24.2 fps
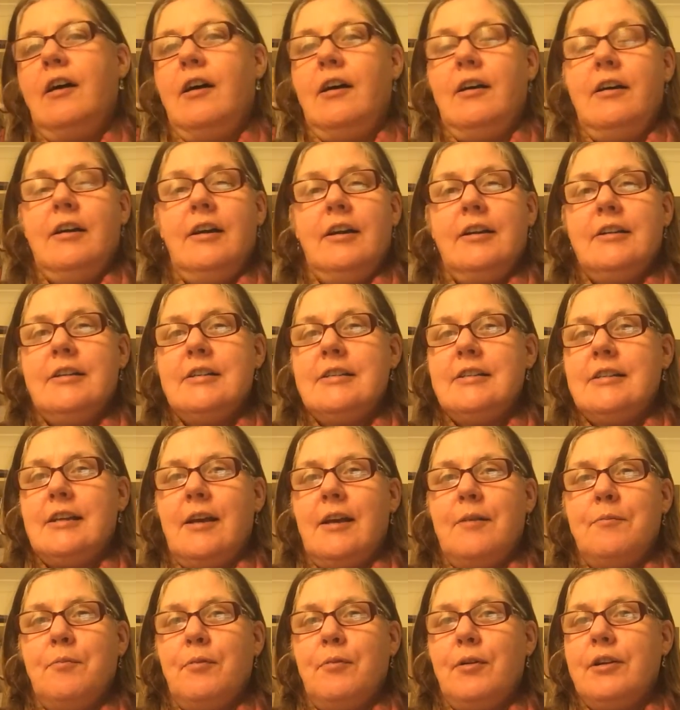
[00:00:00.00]
I
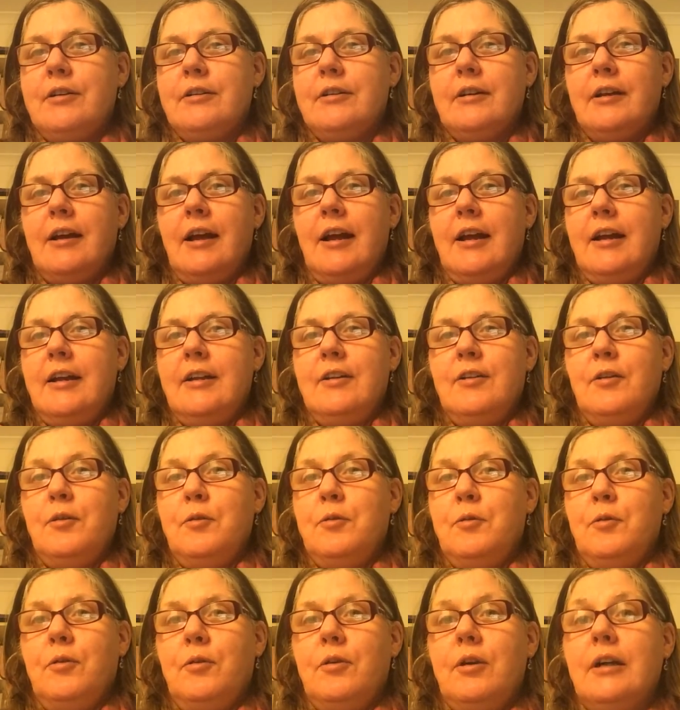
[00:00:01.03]
understand Brenda and
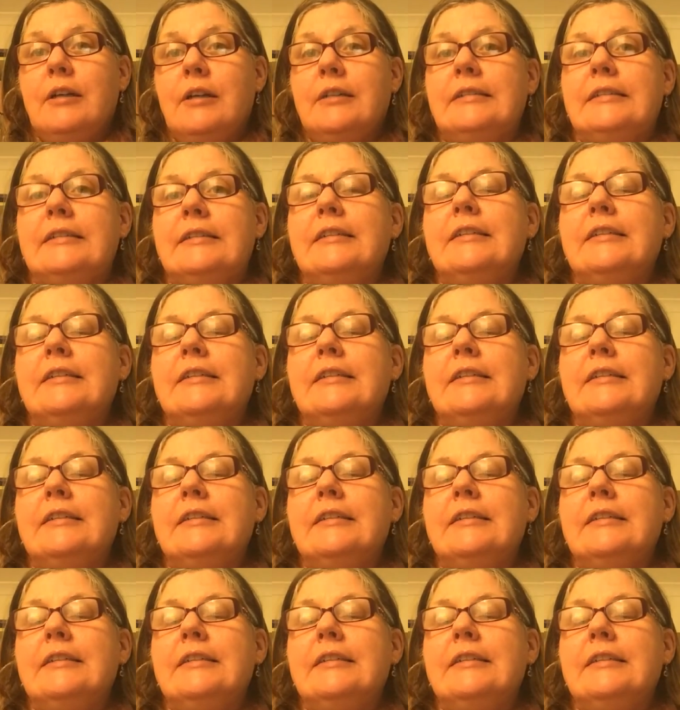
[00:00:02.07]
Laura.